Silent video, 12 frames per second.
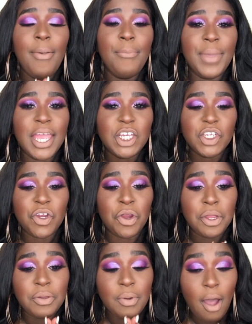make
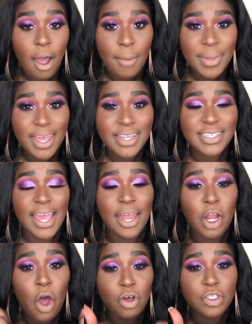sure you comment
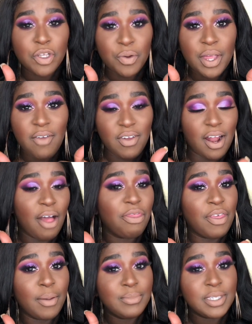and also give it a
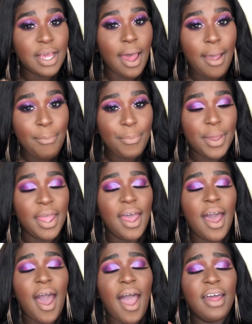thumbs up.
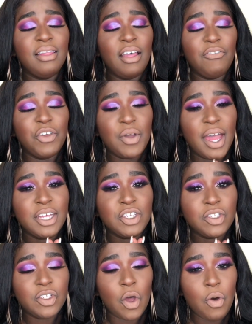I love you guys
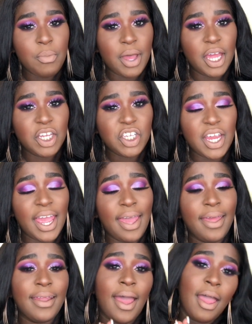so much,
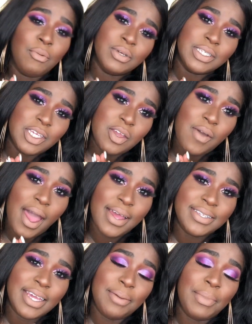and I will see you
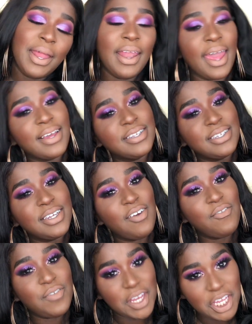guys in my next
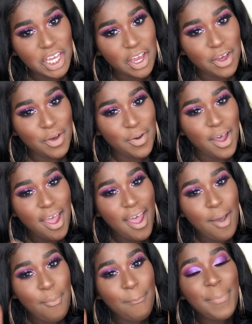video.
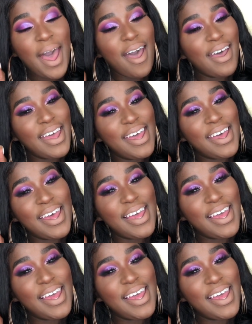Bye.